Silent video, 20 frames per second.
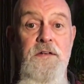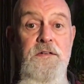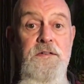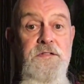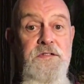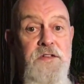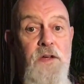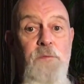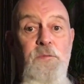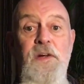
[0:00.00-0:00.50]

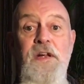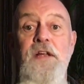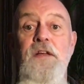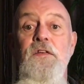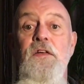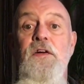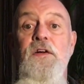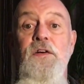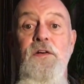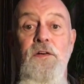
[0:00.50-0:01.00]
Summoning
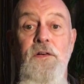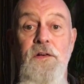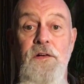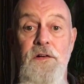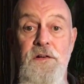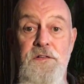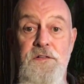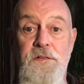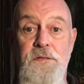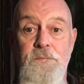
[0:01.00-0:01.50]
the
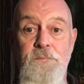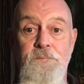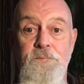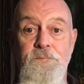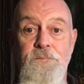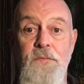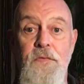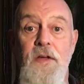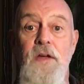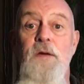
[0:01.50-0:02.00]
courage,
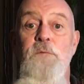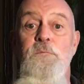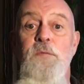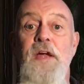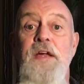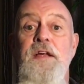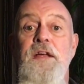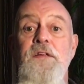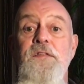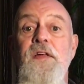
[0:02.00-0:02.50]

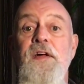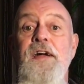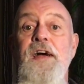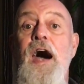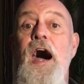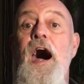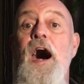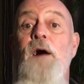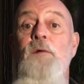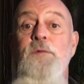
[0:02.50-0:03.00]
making the
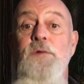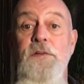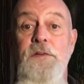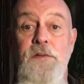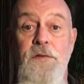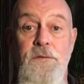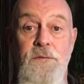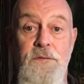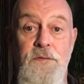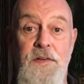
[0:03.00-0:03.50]
cobbler,
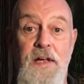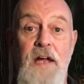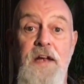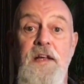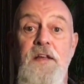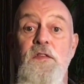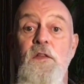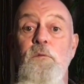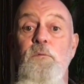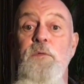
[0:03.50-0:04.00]

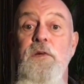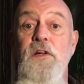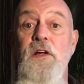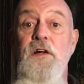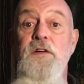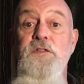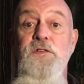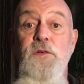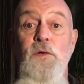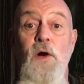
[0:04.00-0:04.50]
getting the
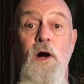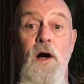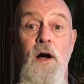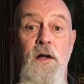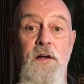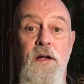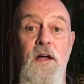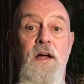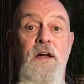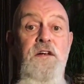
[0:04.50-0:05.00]
blood drawn,
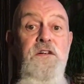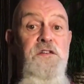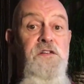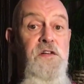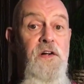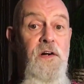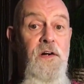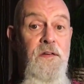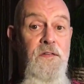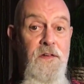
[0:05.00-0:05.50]

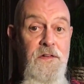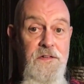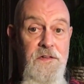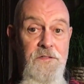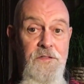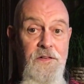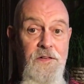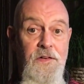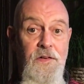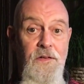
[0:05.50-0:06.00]
sharing the
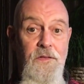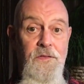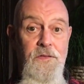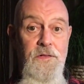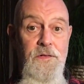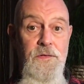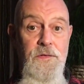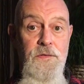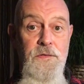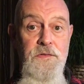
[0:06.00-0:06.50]
difficult
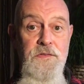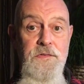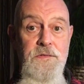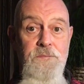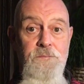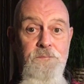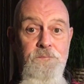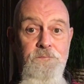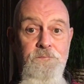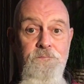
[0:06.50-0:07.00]
news.
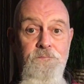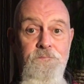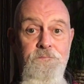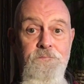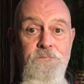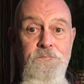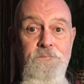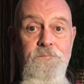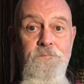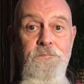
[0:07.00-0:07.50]

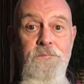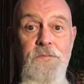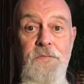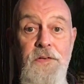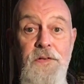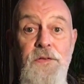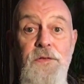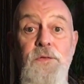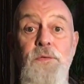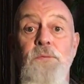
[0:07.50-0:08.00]

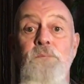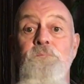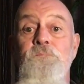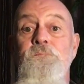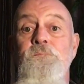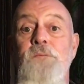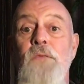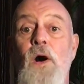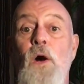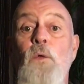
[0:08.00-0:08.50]
You,
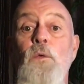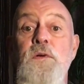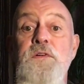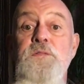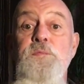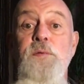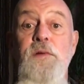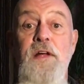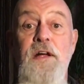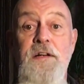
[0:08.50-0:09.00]
always
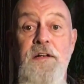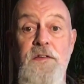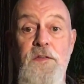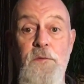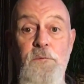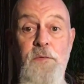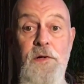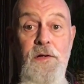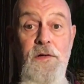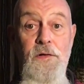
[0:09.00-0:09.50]
planting the
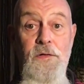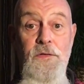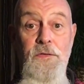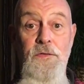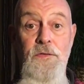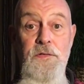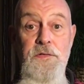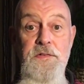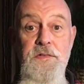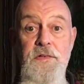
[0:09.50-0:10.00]

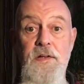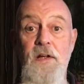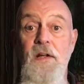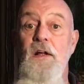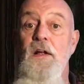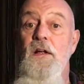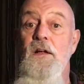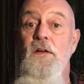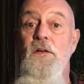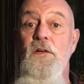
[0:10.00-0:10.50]
marigolds,
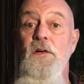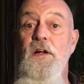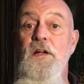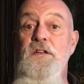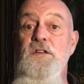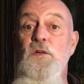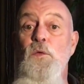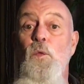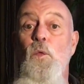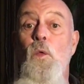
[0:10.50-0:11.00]
learning
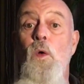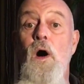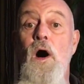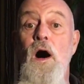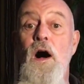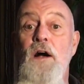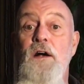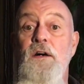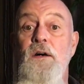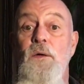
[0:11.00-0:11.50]
to
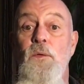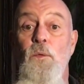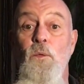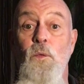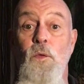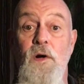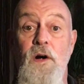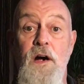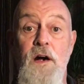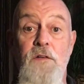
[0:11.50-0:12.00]
walk
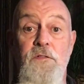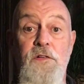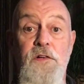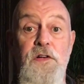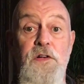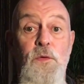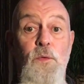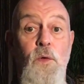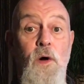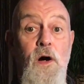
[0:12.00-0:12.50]
wherever
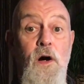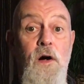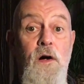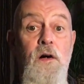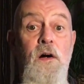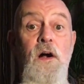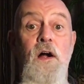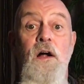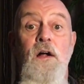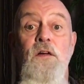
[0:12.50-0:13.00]
you are,
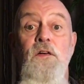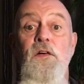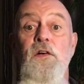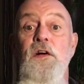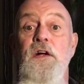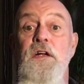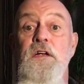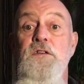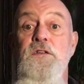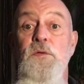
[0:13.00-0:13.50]

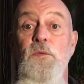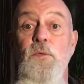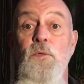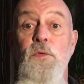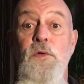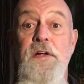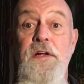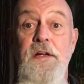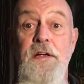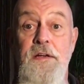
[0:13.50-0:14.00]
learning to
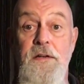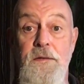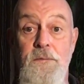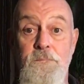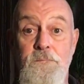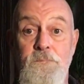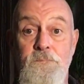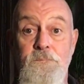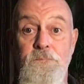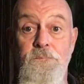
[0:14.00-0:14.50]
read
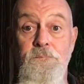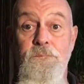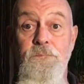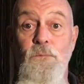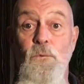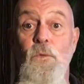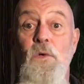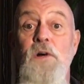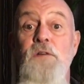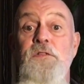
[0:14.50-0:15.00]

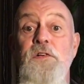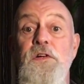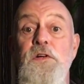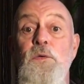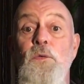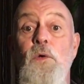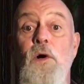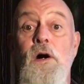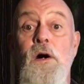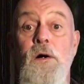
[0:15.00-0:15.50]
wherever
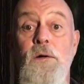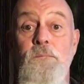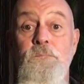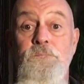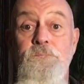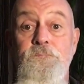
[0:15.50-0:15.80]
you are.